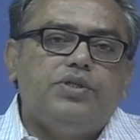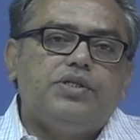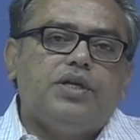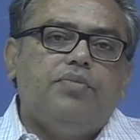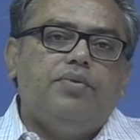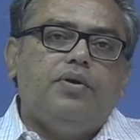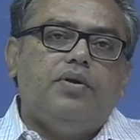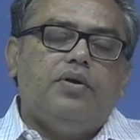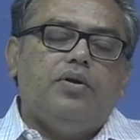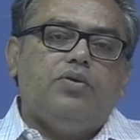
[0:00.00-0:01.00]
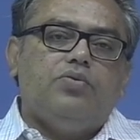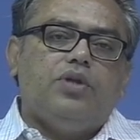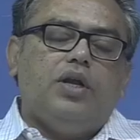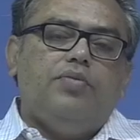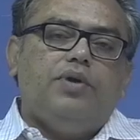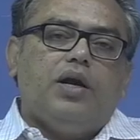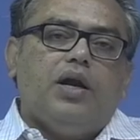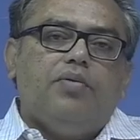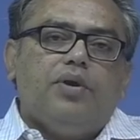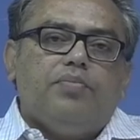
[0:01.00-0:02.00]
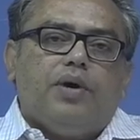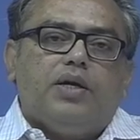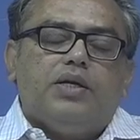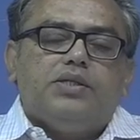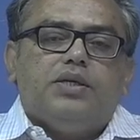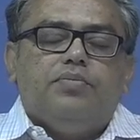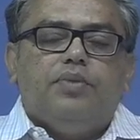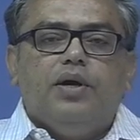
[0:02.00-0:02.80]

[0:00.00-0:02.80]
is given to the limited liability partnership,